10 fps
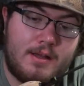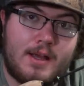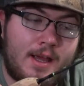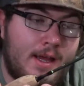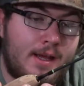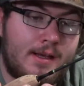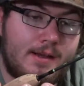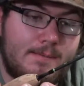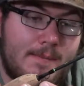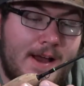
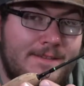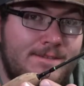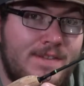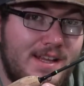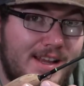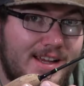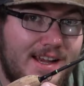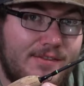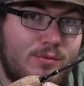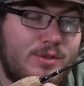and I feel like
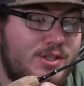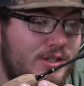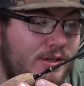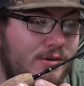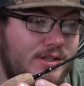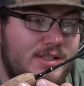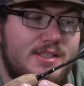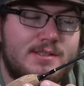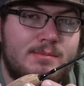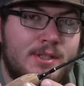everyone should know
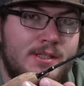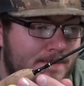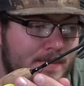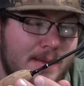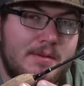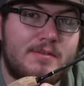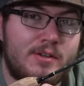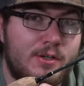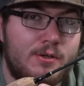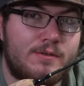this, but maybe if
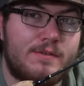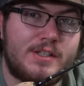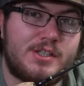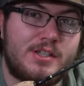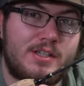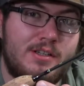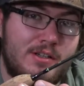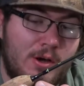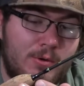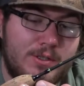you're new to fishing, you
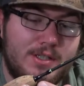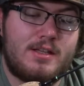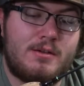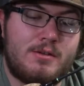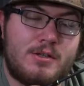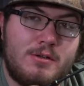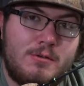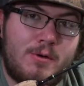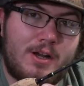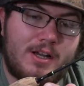don't. You
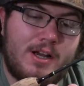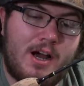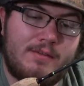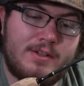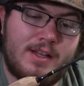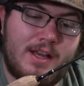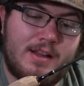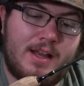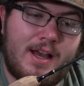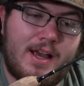do want to cover that
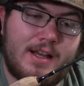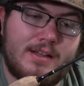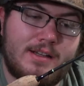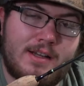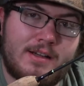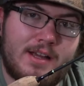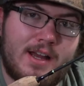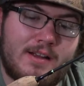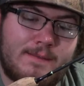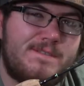line and
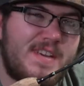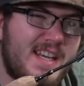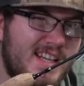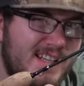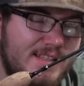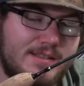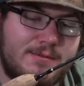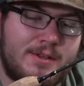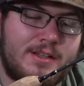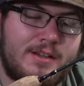kind of feed it
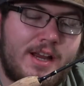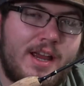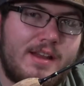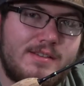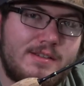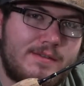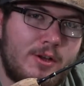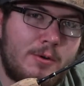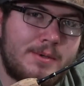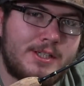with your hands if
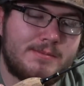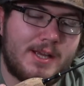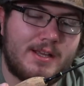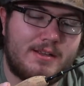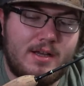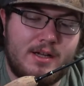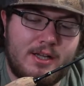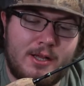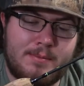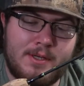you open your bail. It'll
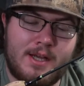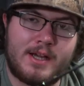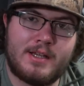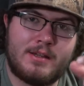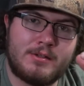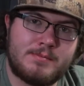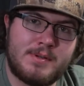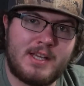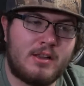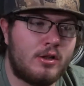help you not get those
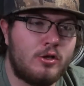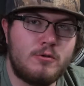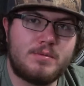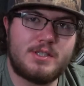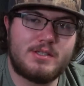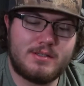big loops